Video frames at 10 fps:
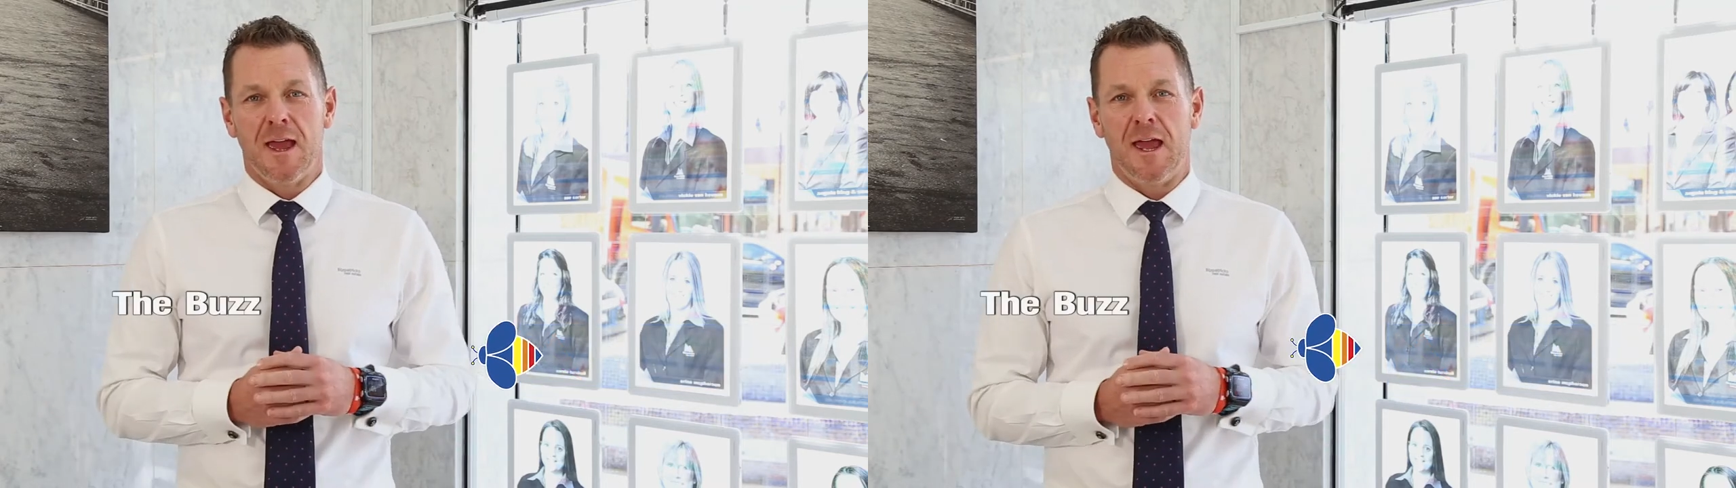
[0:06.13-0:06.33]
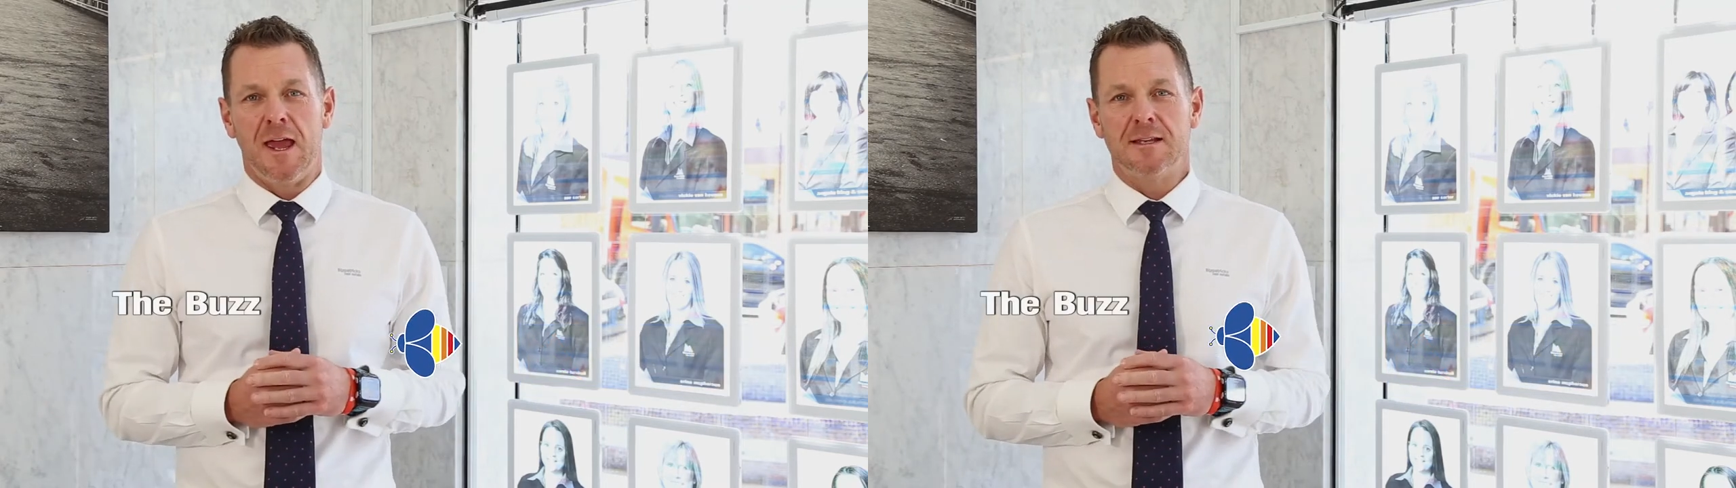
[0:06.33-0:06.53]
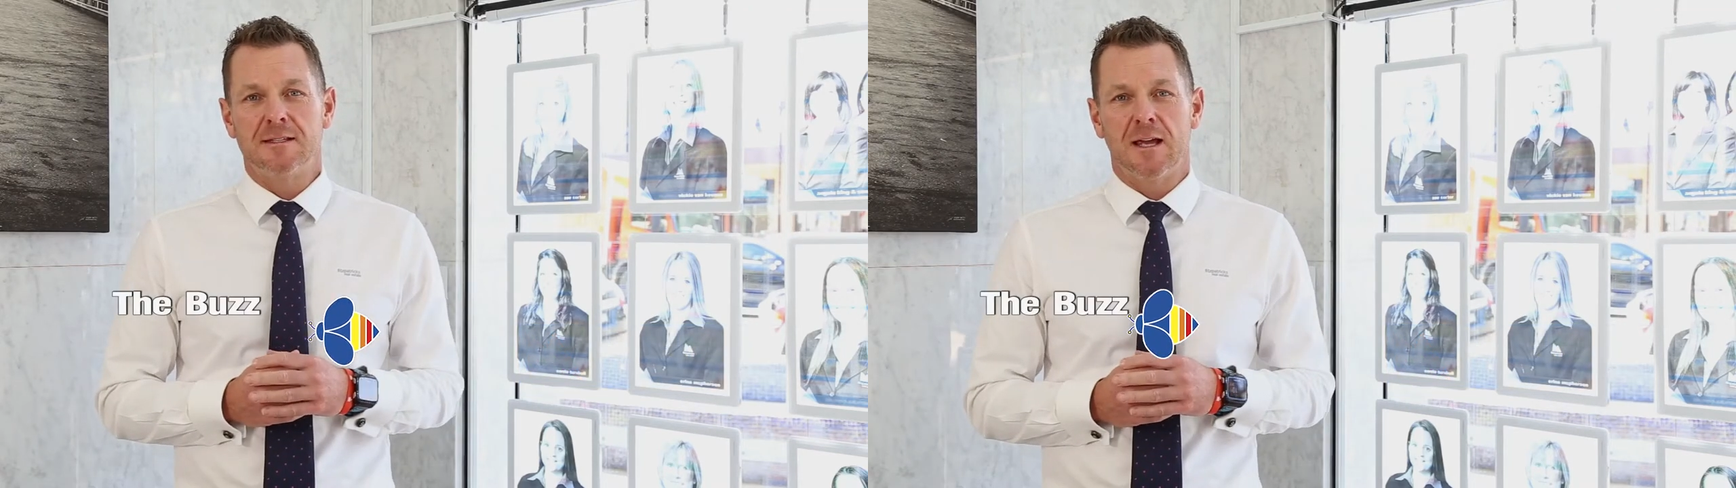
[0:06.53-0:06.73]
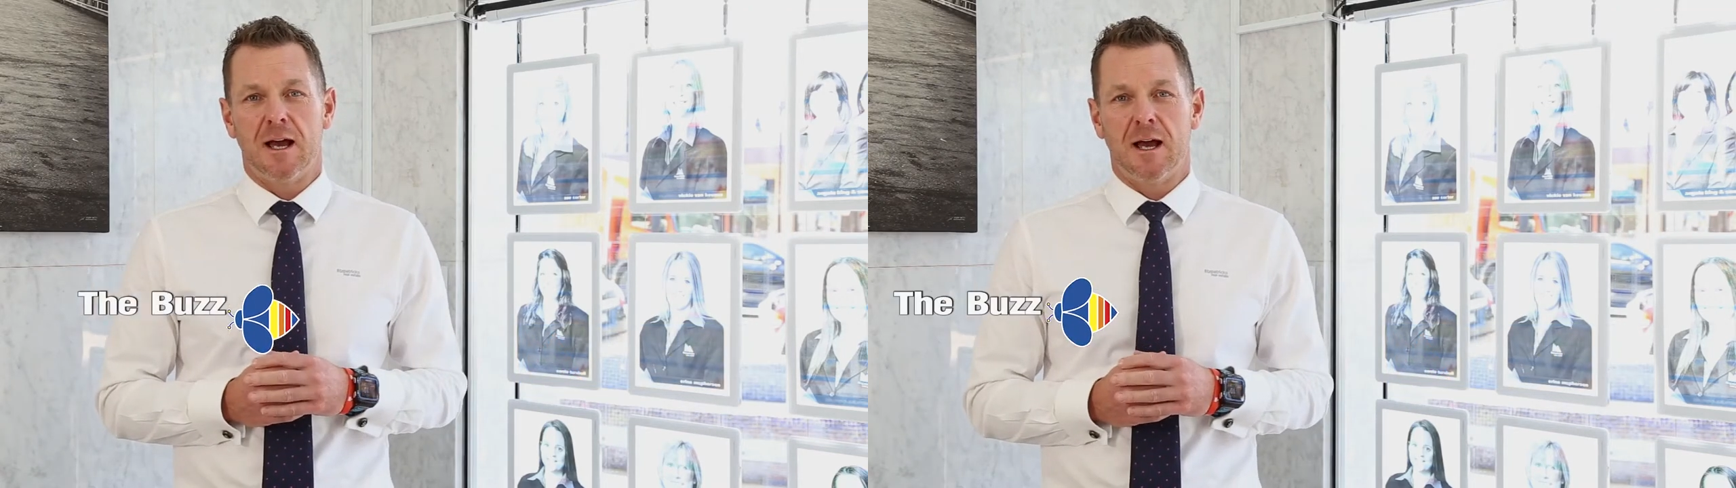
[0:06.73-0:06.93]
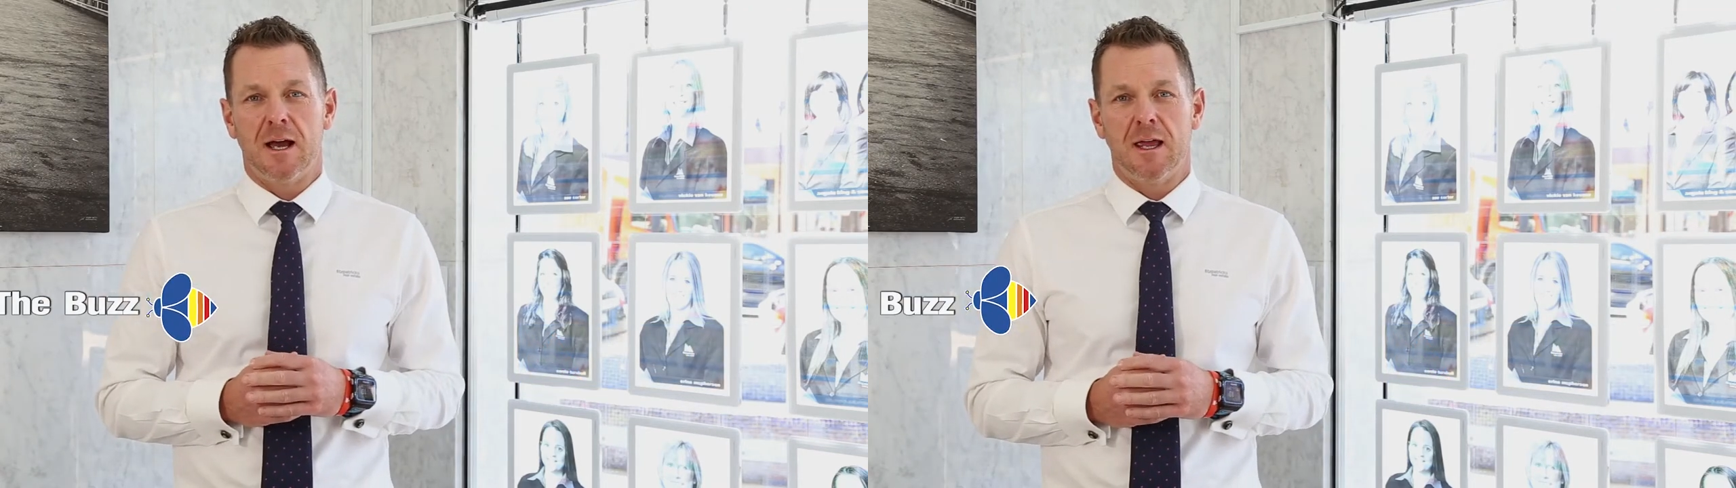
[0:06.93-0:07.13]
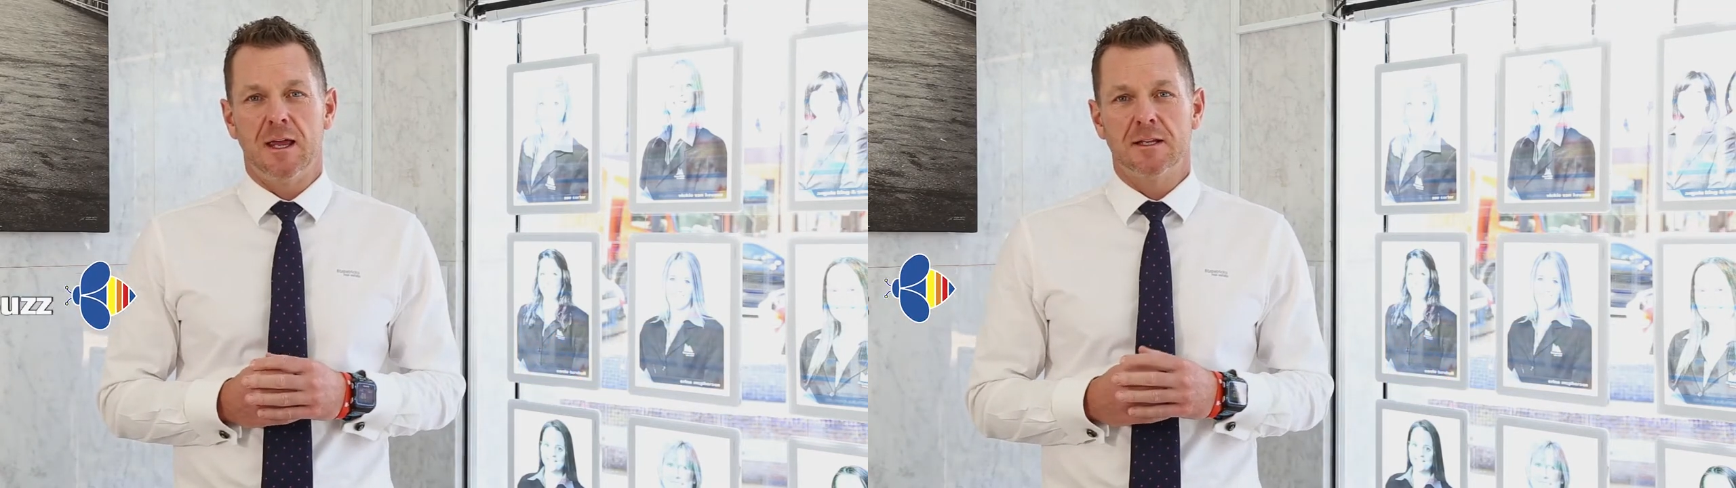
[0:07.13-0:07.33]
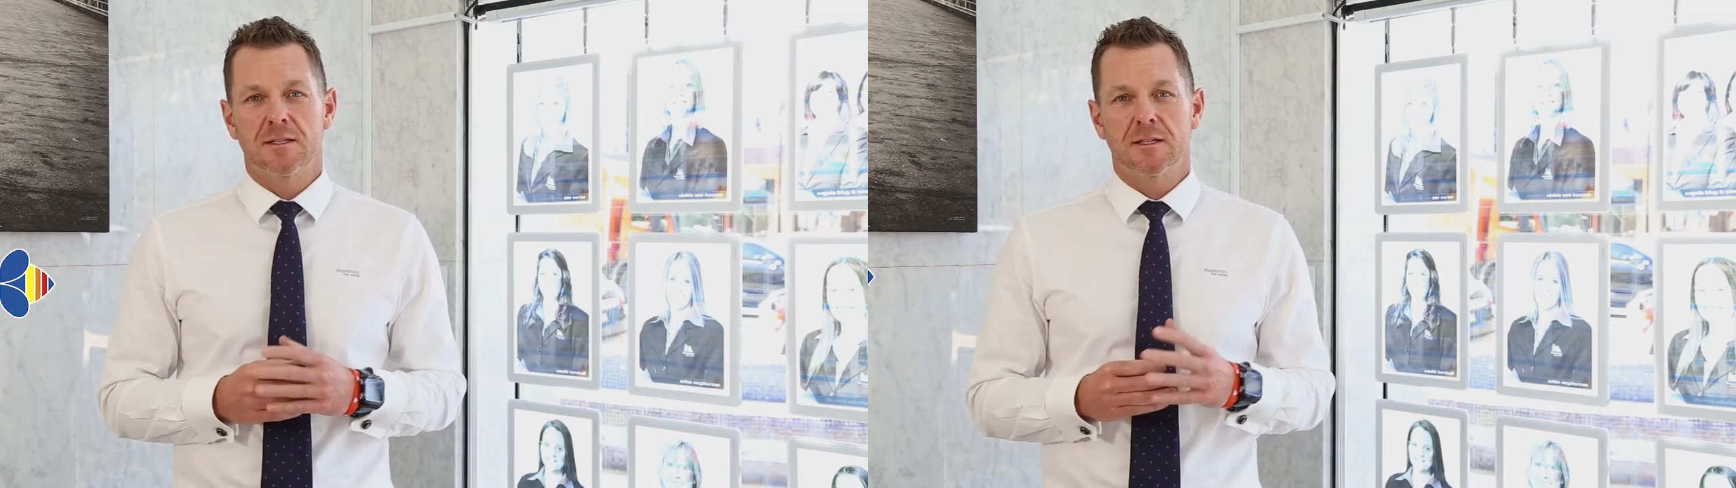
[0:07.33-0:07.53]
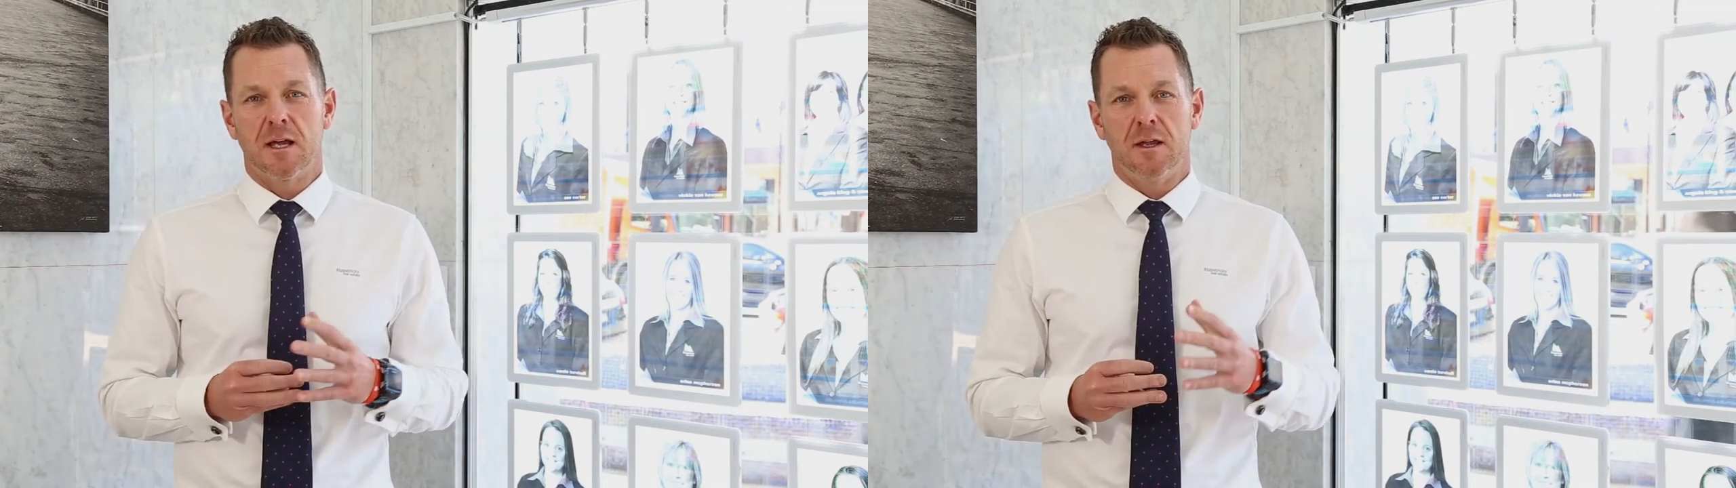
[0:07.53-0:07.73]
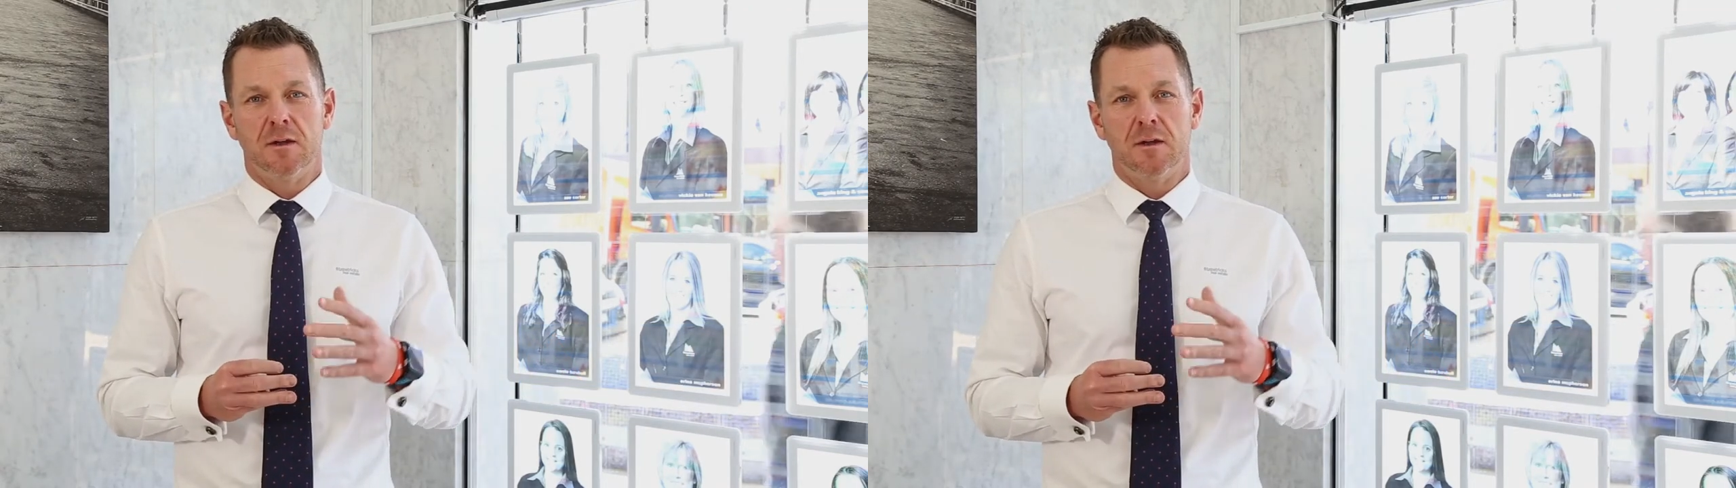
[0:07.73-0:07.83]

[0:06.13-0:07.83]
And uh, it's uh,